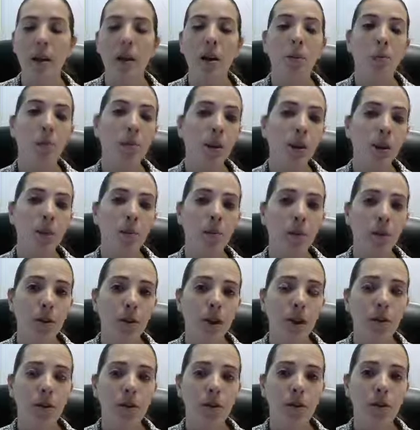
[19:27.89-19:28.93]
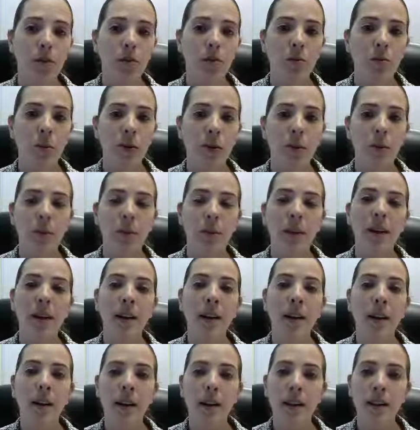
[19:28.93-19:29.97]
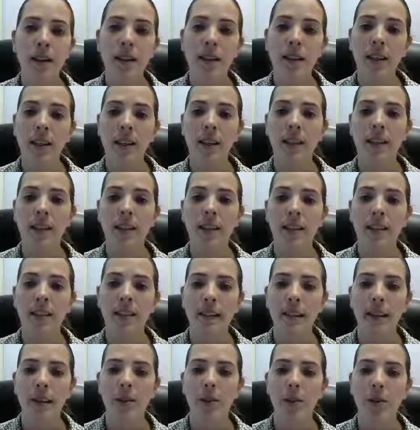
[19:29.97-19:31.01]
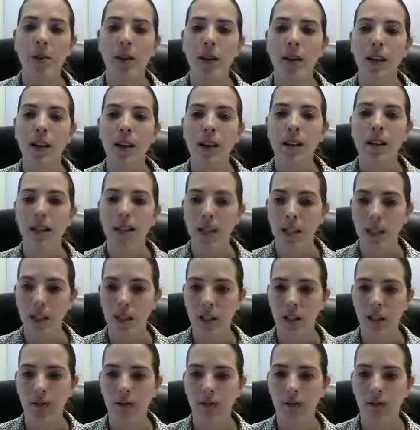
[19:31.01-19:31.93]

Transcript: But our program should work because it has the same organization.